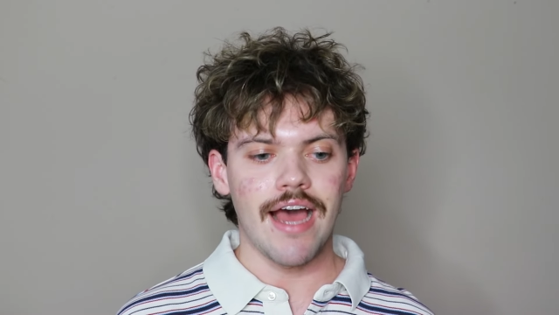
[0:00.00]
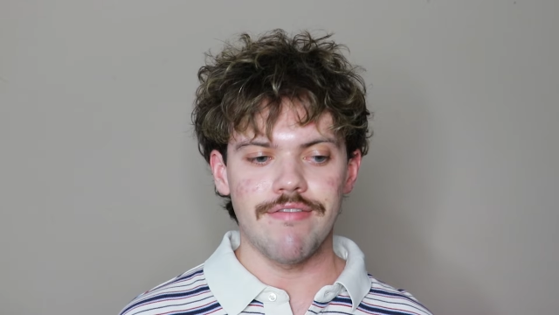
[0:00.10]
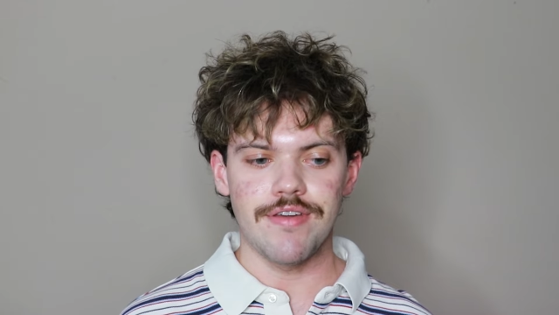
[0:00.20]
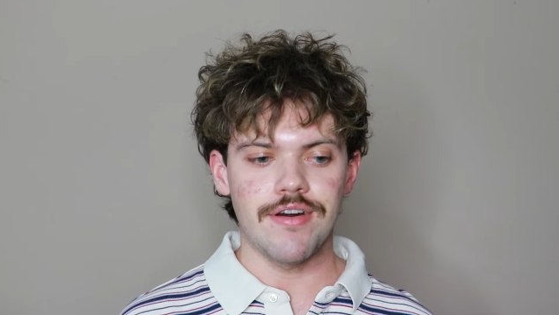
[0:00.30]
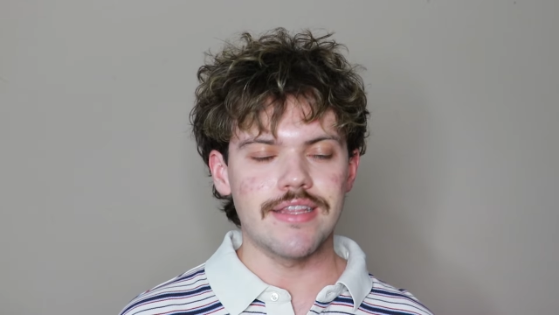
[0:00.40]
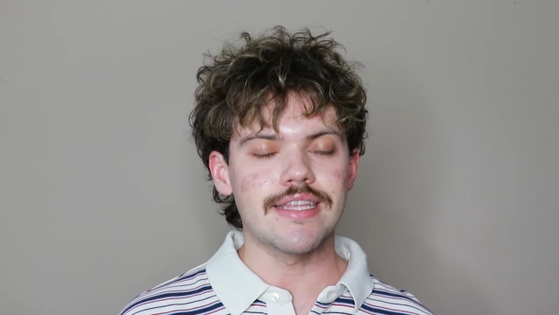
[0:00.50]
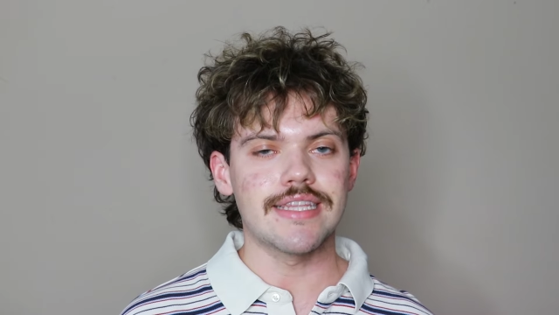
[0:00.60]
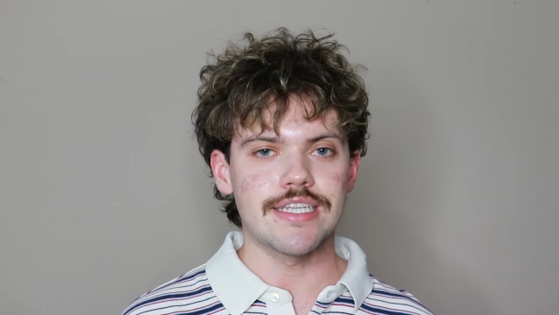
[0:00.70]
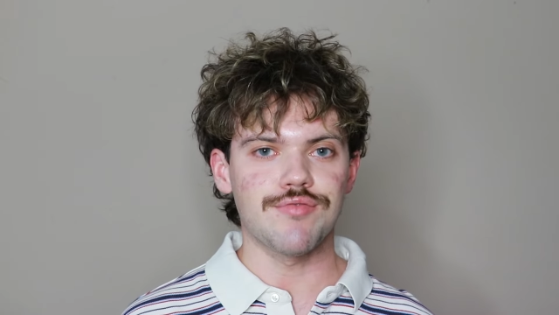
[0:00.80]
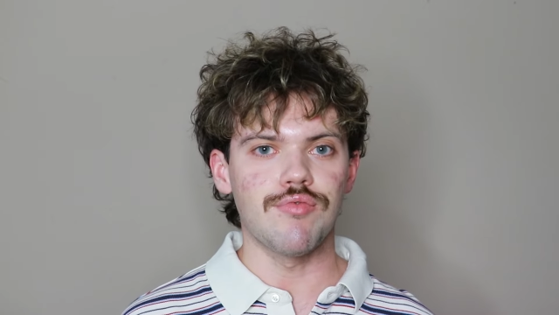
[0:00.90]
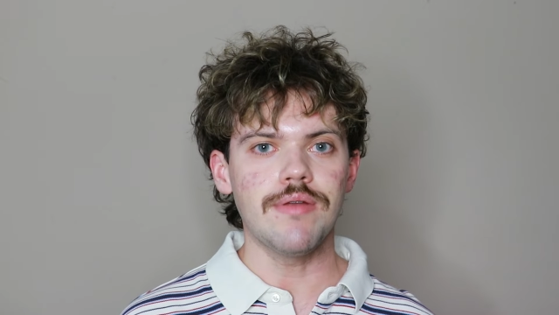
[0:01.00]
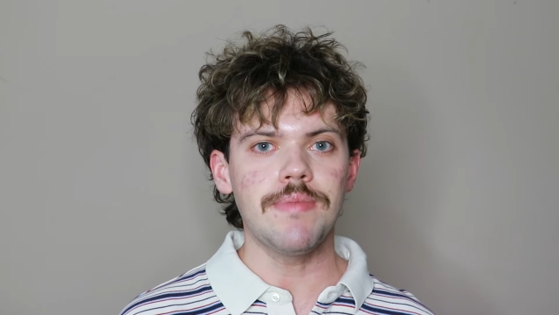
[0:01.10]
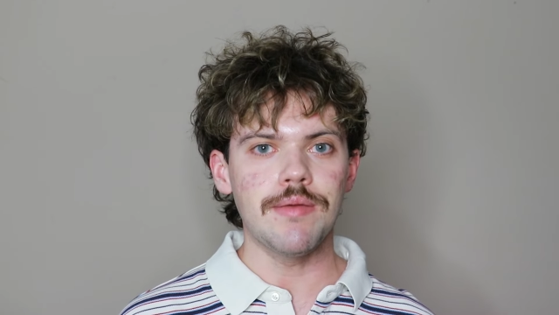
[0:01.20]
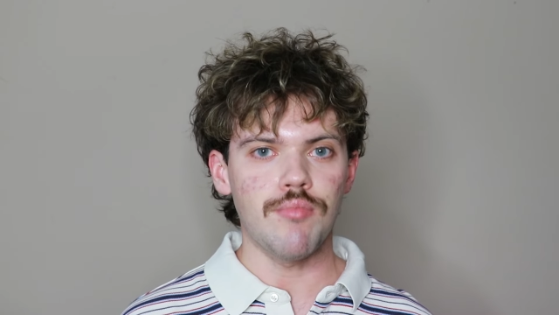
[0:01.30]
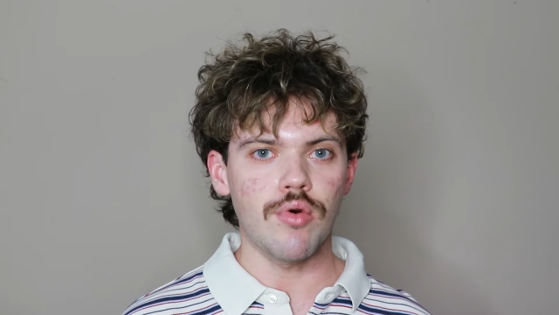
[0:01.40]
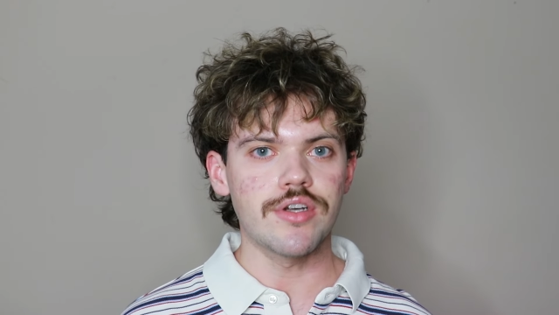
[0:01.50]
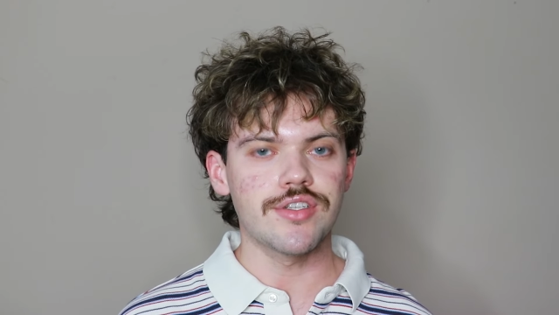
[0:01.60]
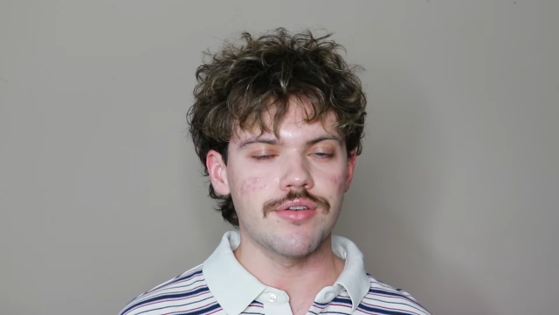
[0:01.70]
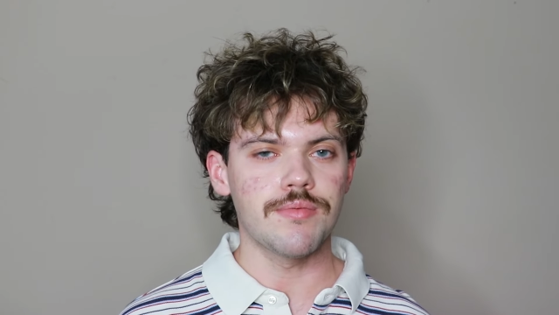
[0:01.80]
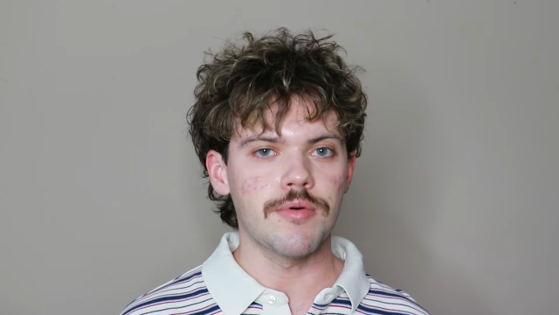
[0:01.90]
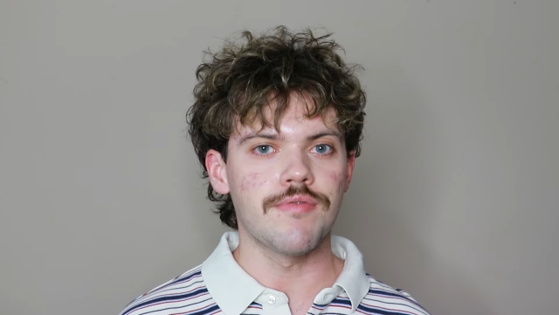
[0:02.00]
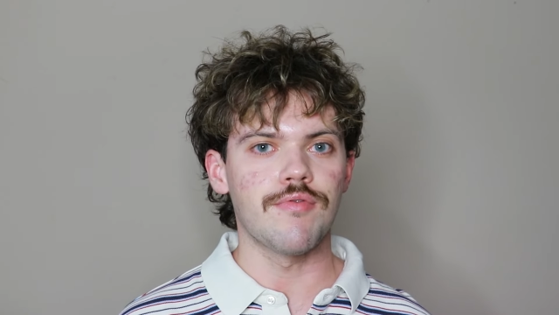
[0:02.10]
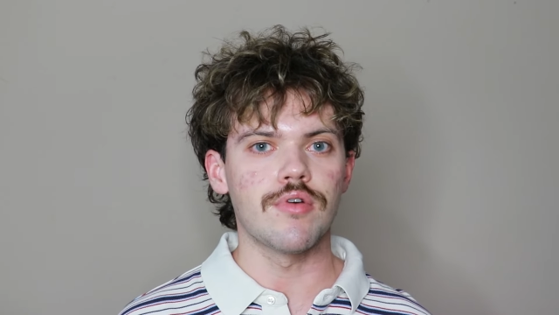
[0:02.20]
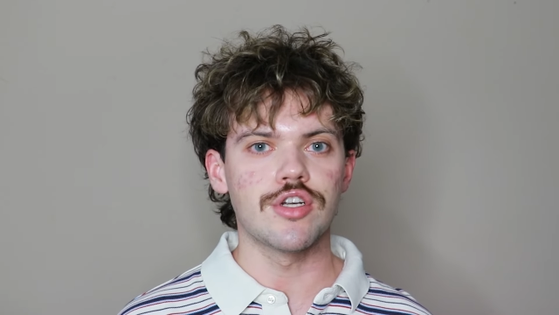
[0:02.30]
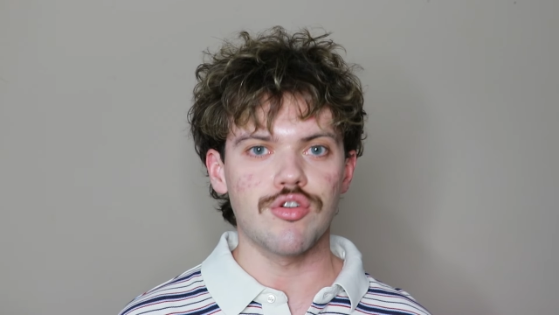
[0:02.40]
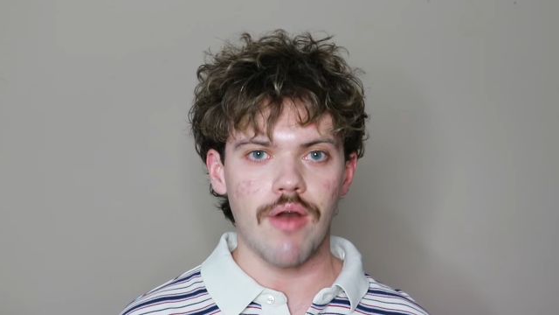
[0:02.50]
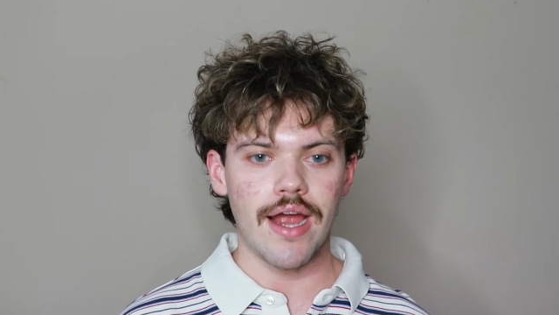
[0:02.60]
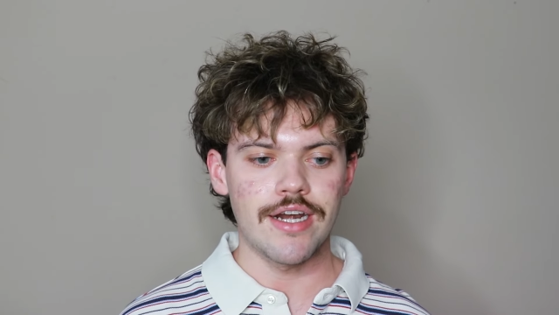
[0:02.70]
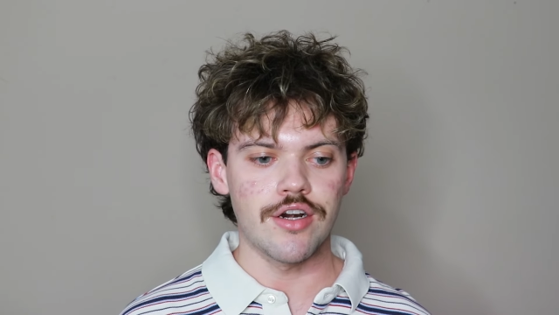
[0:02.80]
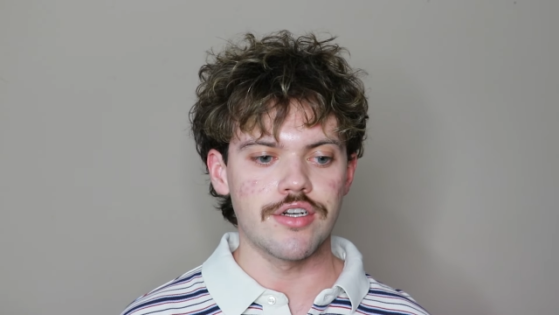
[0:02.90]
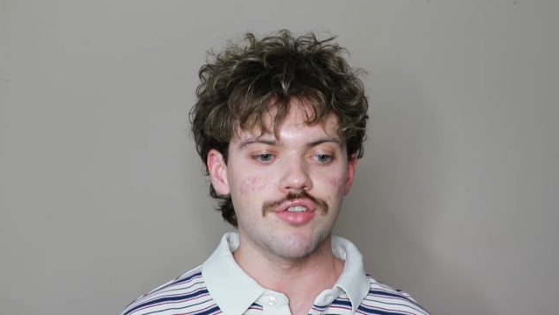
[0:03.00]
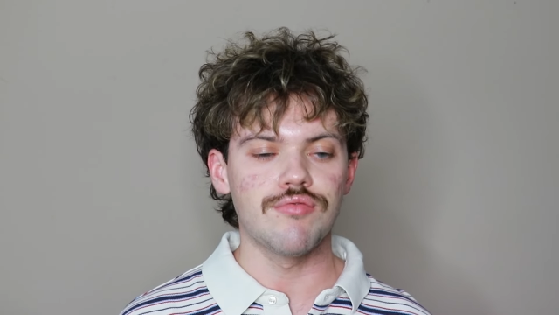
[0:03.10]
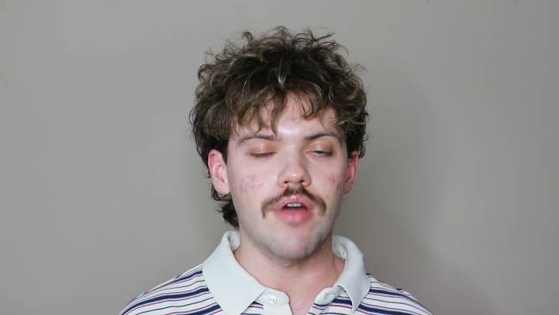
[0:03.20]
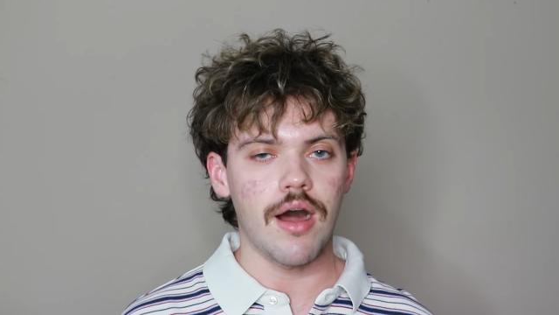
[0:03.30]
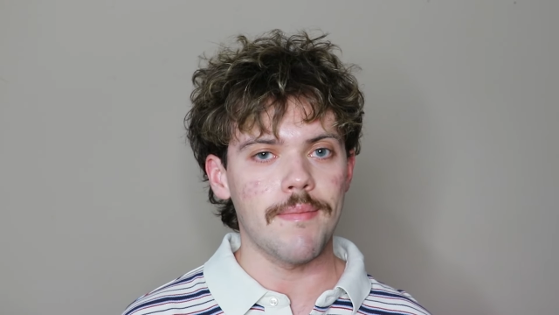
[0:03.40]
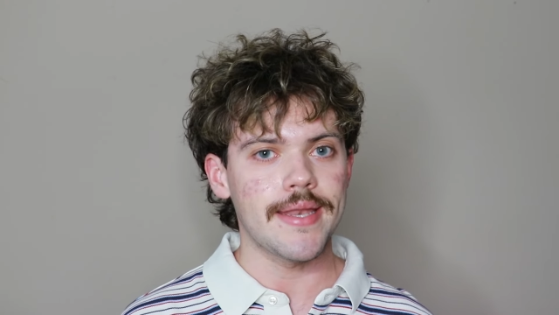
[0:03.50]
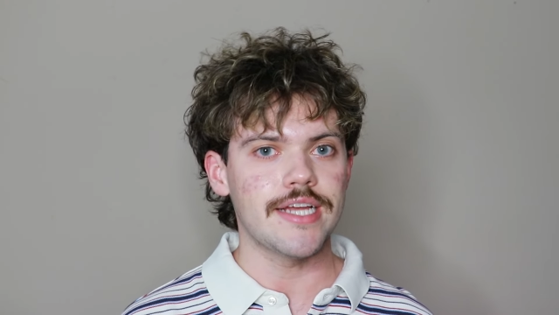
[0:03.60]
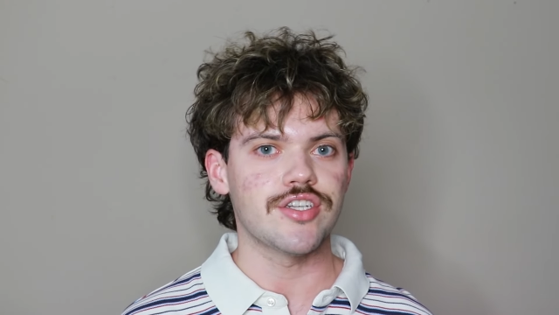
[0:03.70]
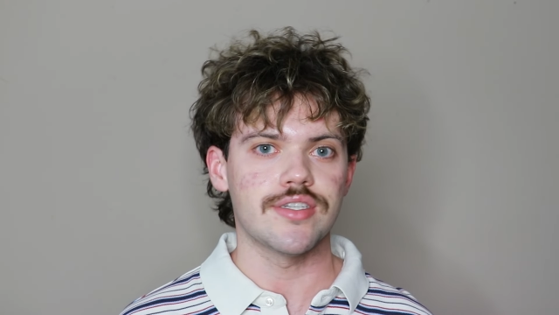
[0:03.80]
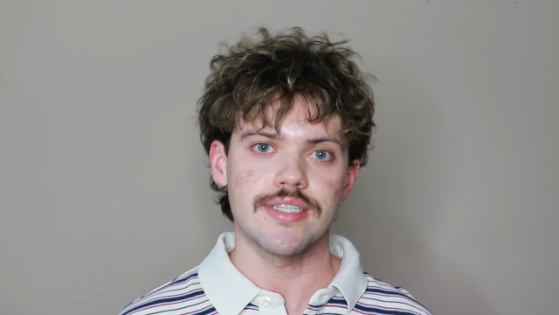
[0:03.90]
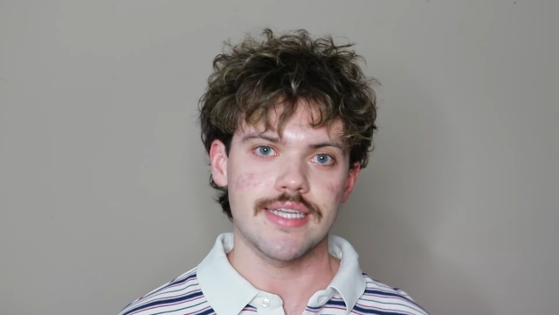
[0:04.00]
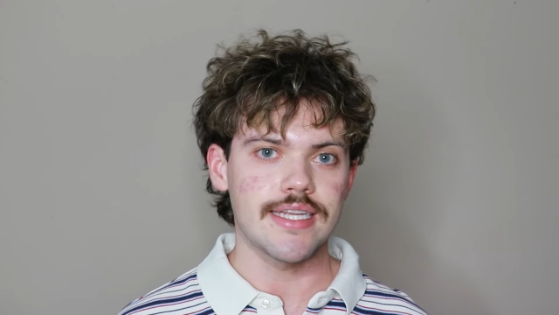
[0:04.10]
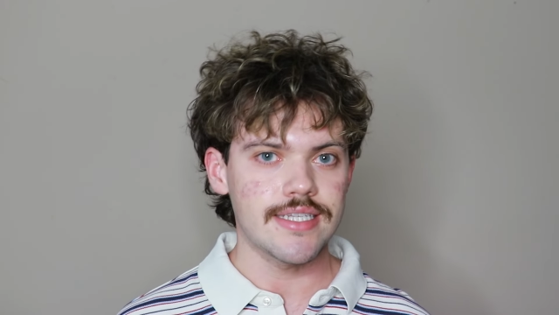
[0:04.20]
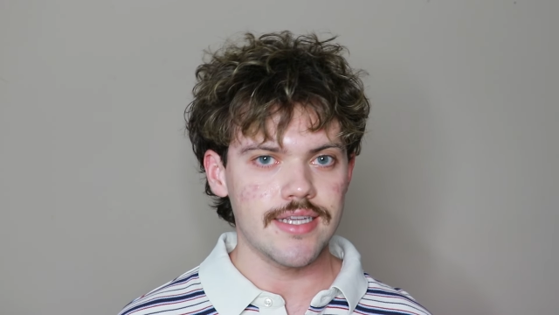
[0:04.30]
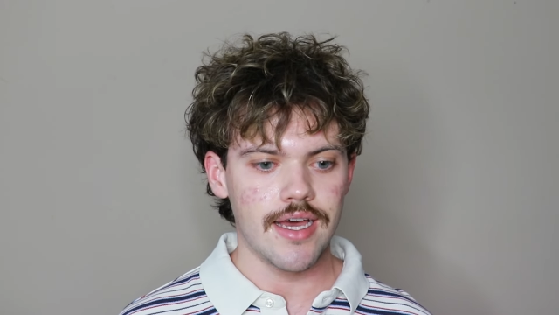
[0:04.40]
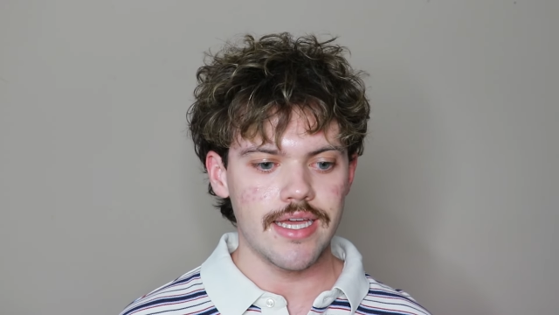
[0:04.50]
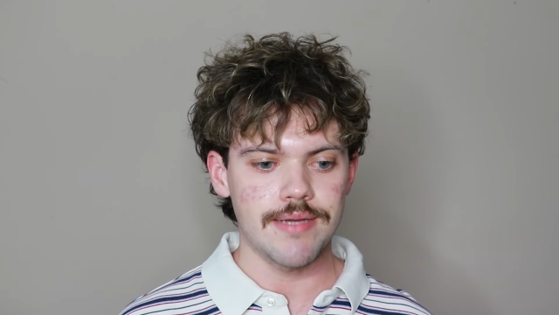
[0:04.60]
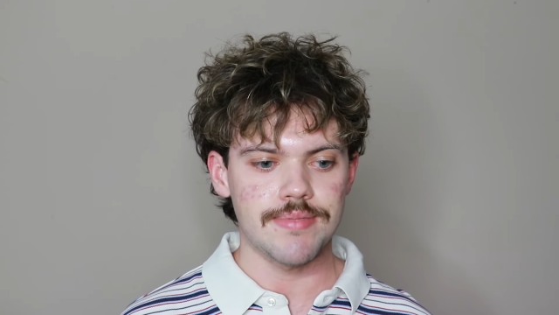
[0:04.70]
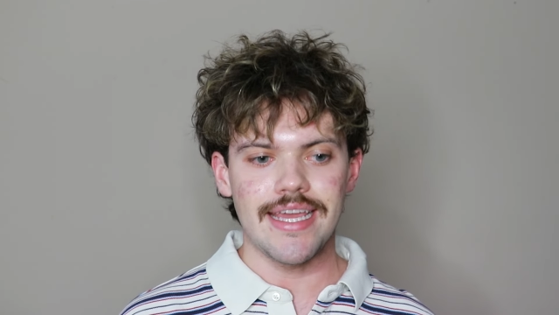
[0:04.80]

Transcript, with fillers: I feel like that this would be more suitable for drier to combination skin types.